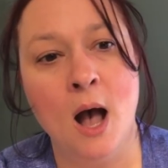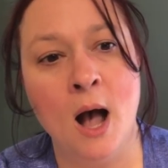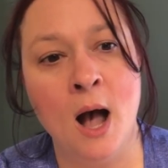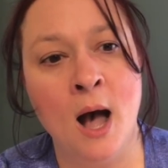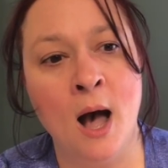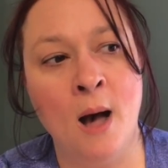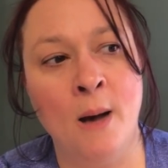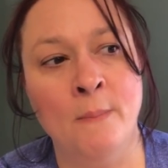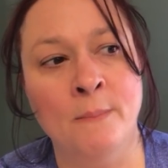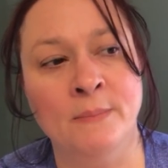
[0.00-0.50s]

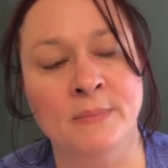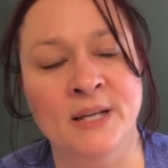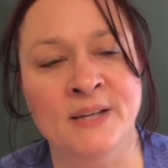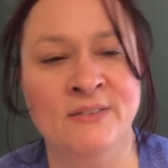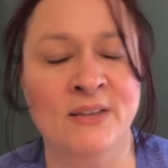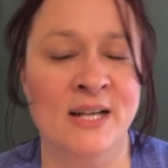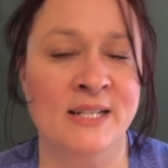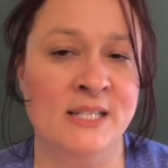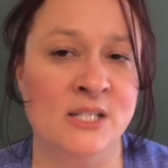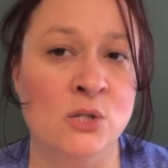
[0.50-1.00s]
Um,
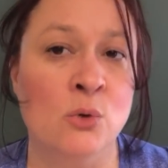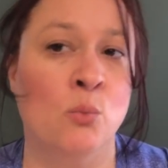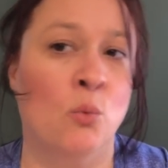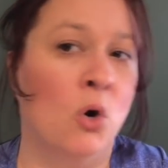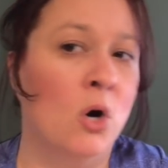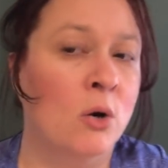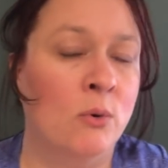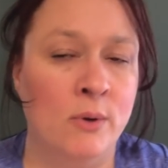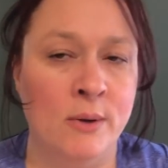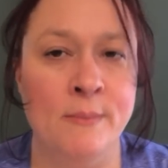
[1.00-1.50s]
if that doesn't
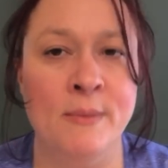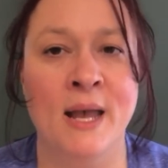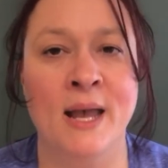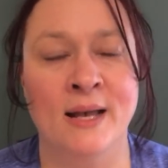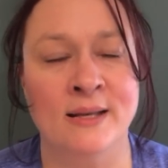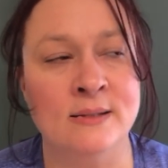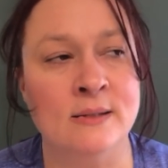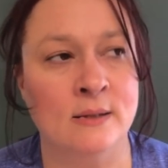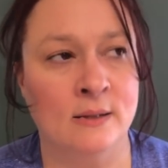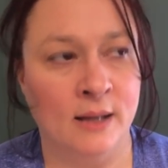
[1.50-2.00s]
work, we may
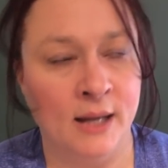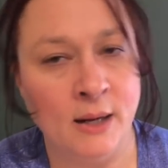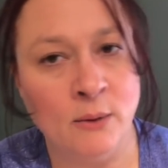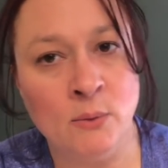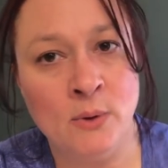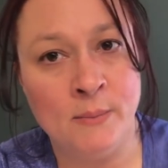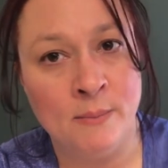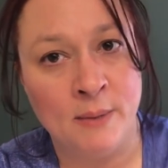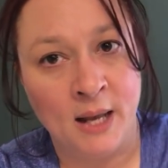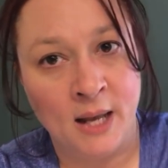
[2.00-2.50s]
escalate.
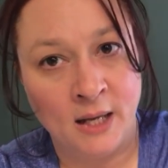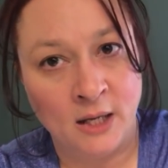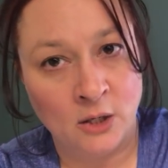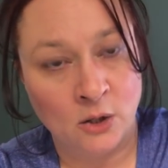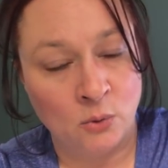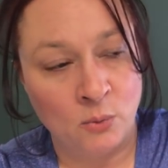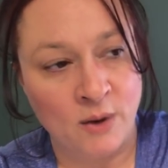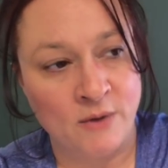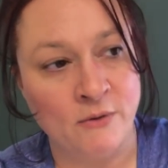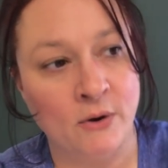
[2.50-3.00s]
We may, you
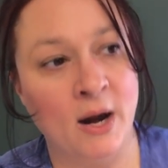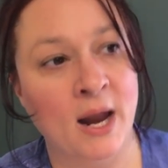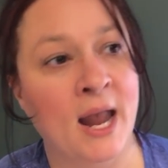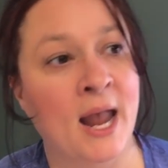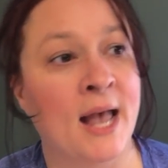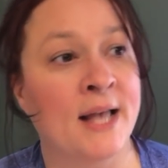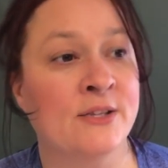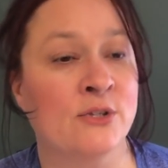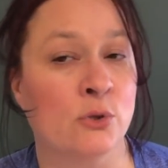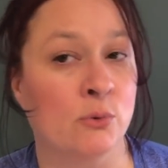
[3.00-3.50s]
know, wave our
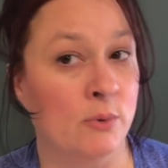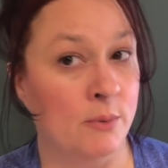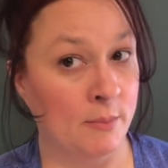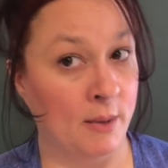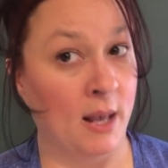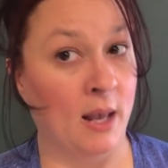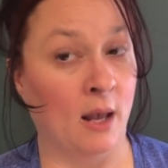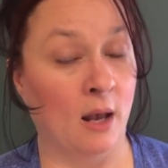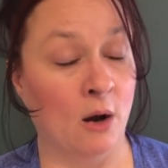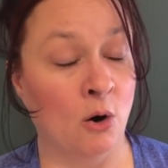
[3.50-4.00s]
hands, or we
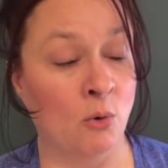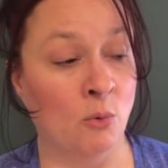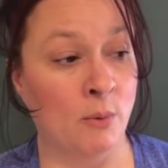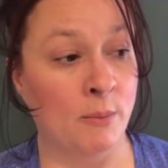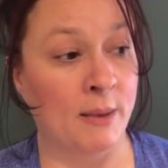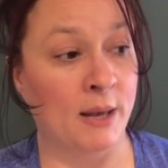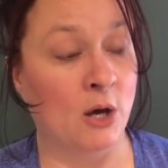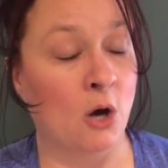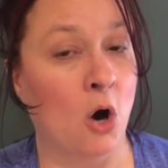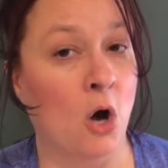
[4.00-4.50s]
may, or we
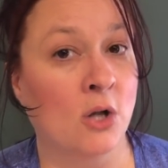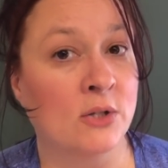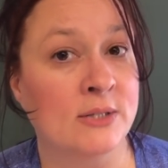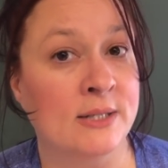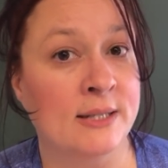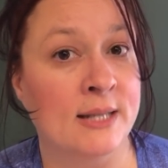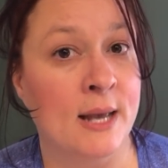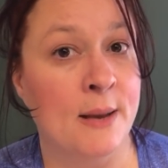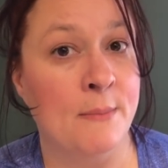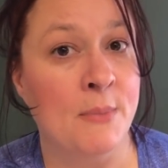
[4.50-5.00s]
may call
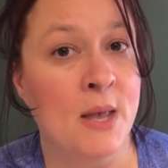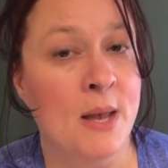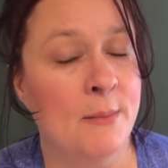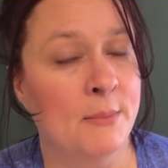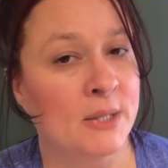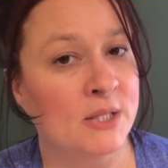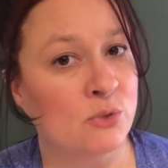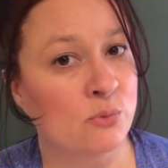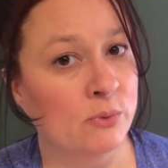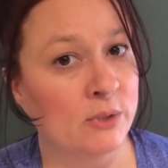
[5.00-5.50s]
to them.
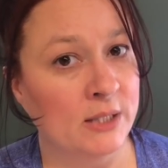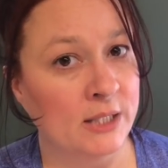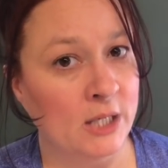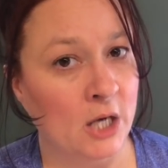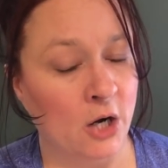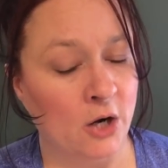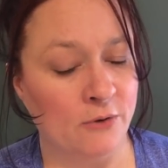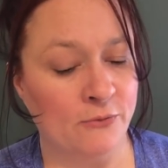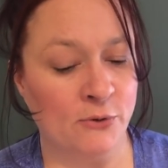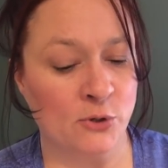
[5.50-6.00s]
That's really
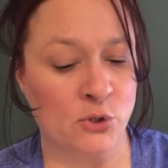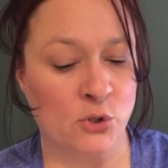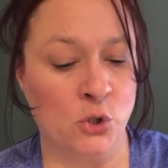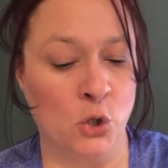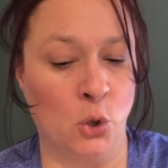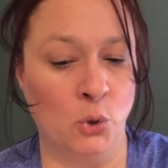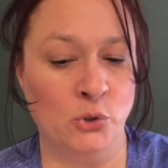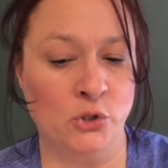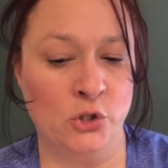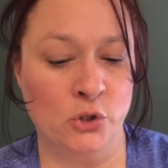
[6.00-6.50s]
not our first
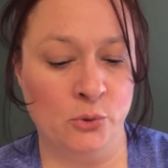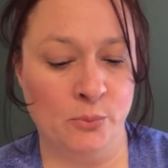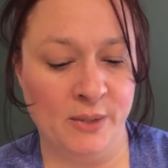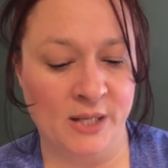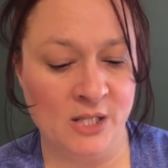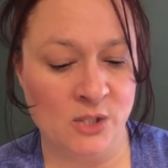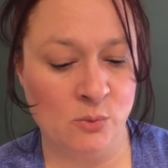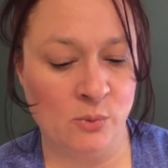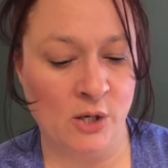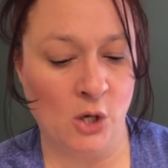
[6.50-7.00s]
go-to
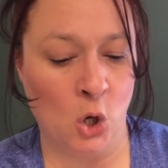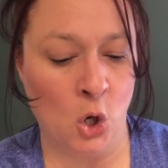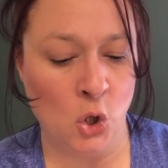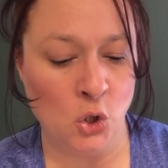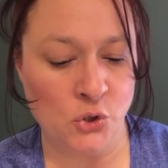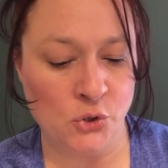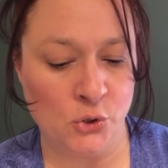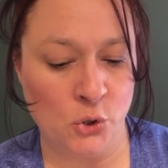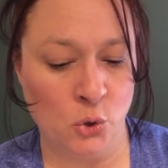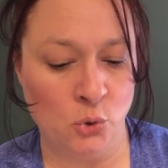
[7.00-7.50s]
because we
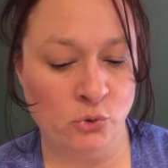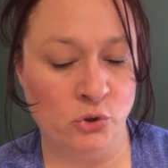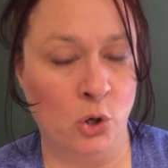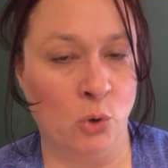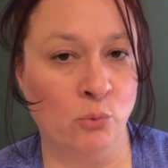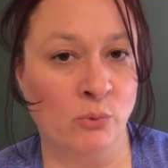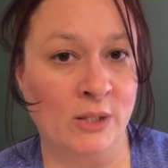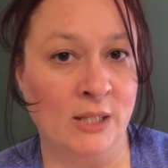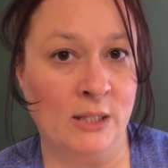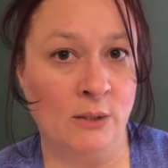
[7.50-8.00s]
also
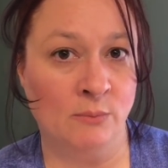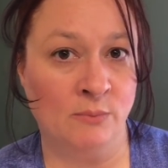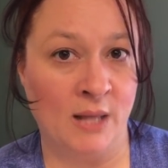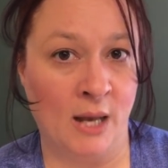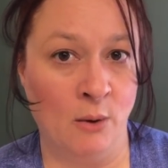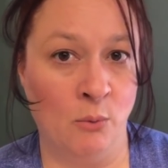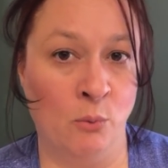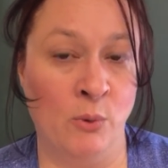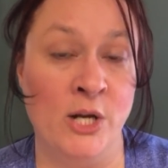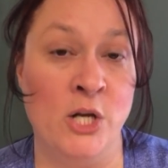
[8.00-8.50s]
don't really
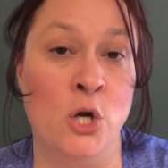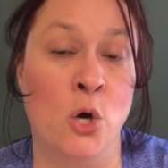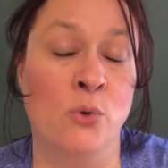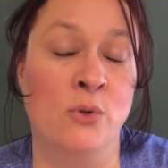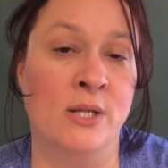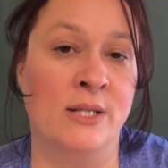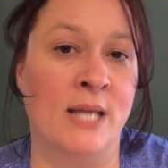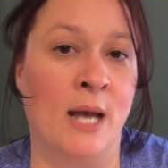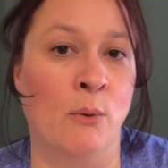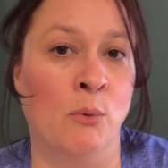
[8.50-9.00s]
that we know
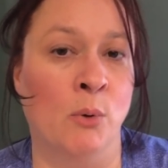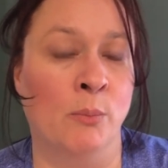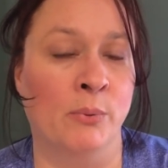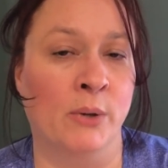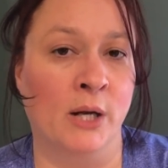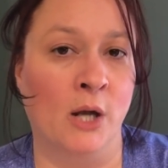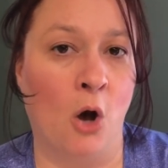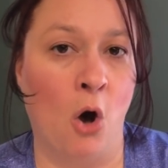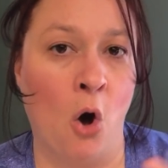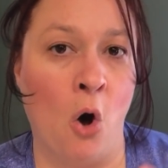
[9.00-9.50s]
that that will
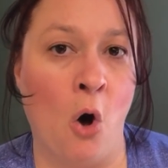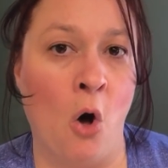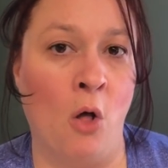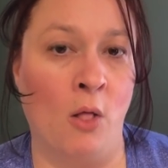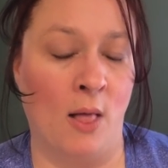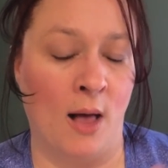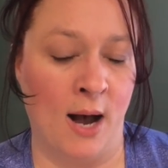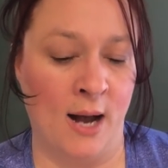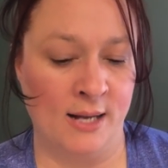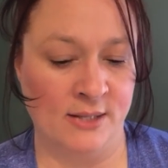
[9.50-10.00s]
bring
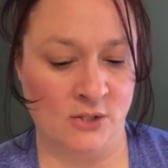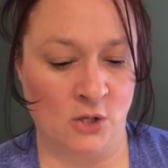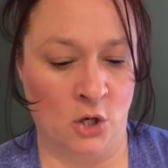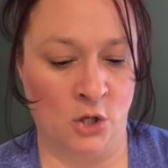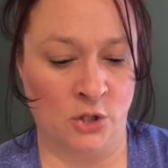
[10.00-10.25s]
all eyes